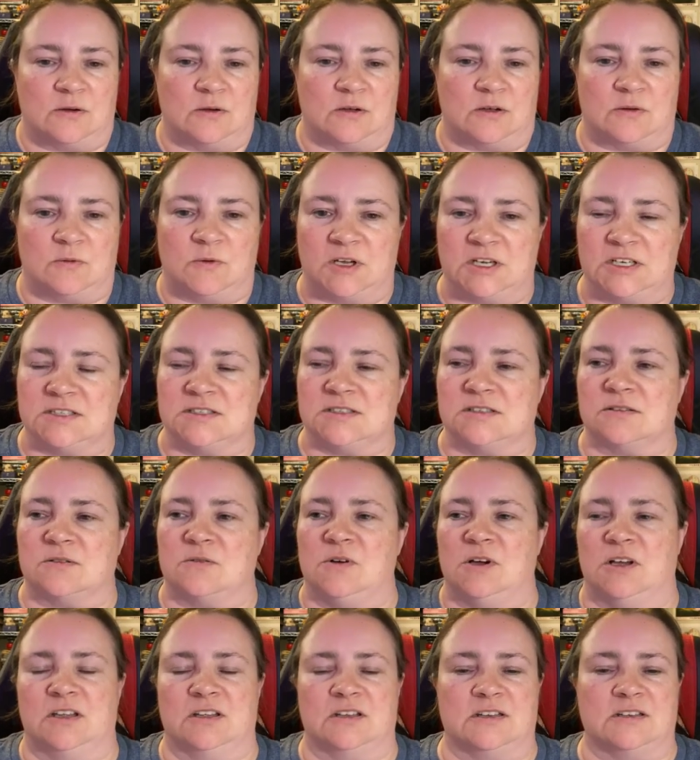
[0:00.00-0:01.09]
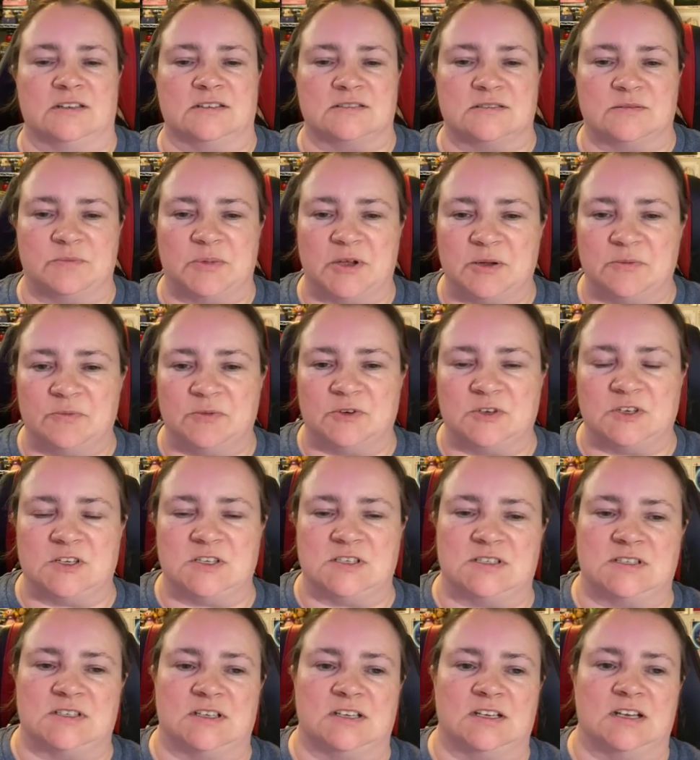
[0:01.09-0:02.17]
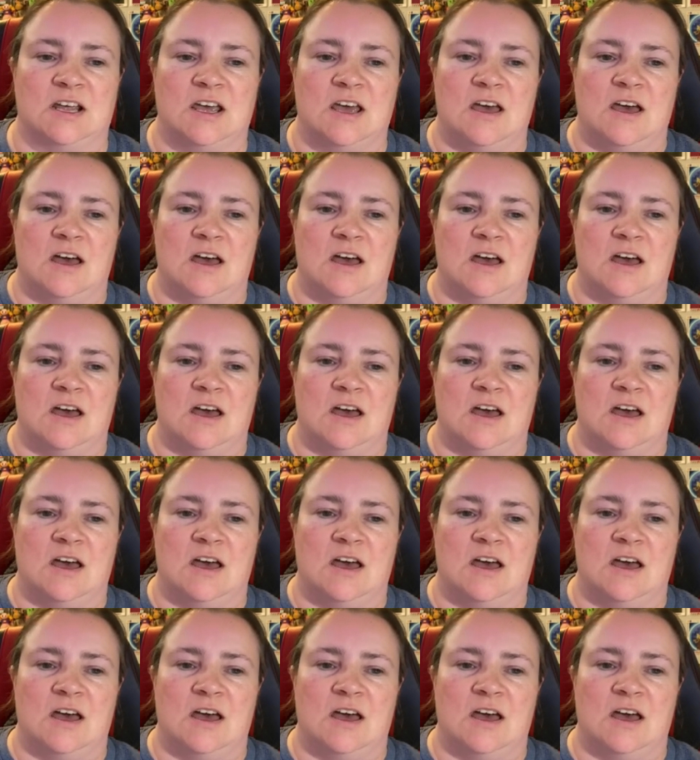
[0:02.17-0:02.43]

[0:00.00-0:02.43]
Like, what is the quality? Is the paper decent?